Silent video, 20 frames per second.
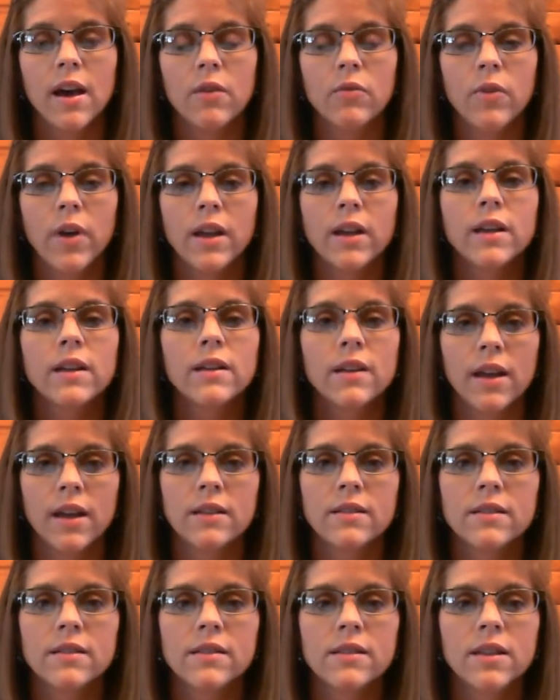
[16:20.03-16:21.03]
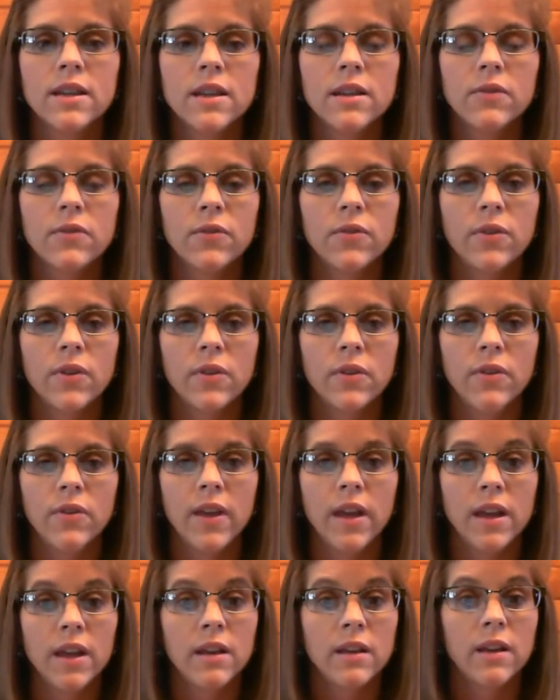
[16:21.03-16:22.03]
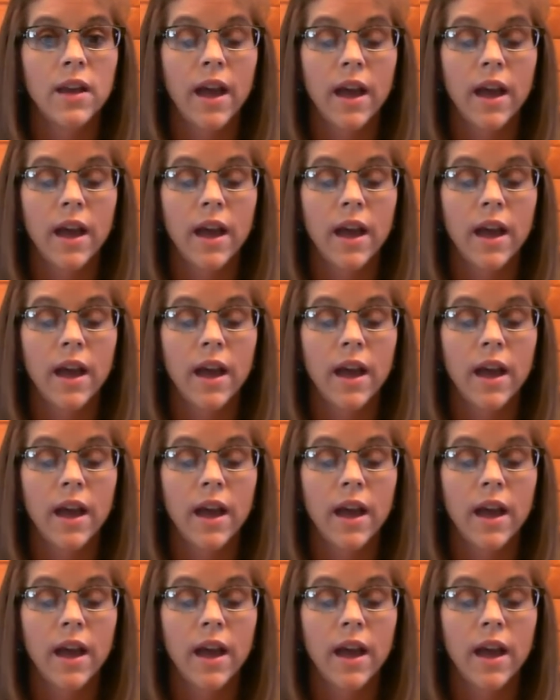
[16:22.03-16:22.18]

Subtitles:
recognizes if they